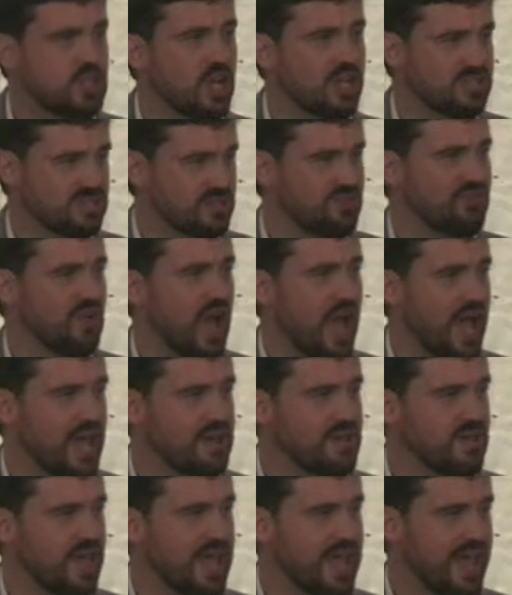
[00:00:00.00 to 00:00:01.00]

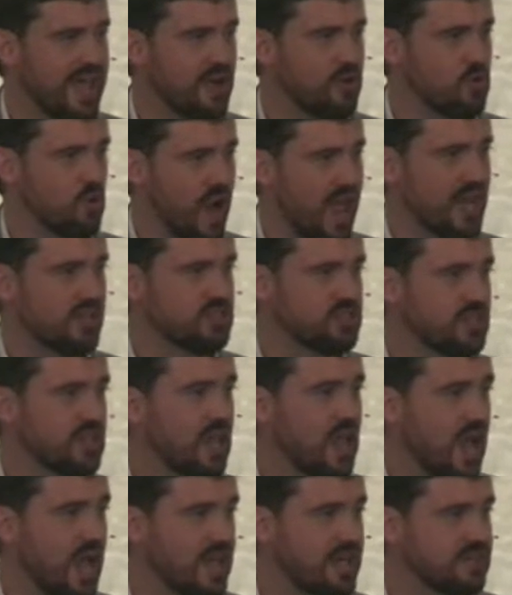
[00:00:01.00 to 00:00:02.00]
justified, they had
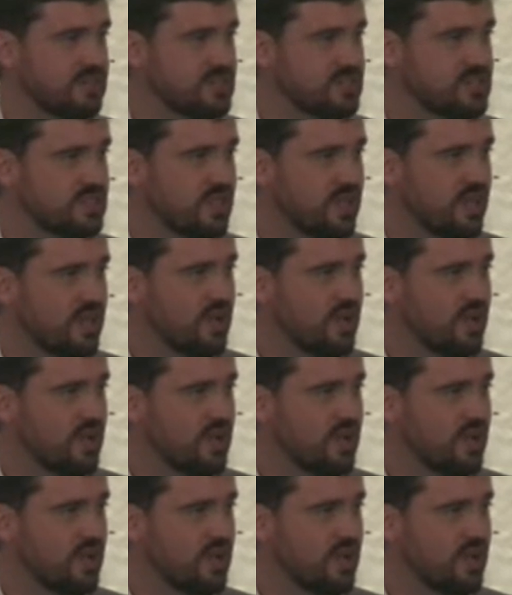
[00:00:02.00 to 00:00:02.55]
rationalized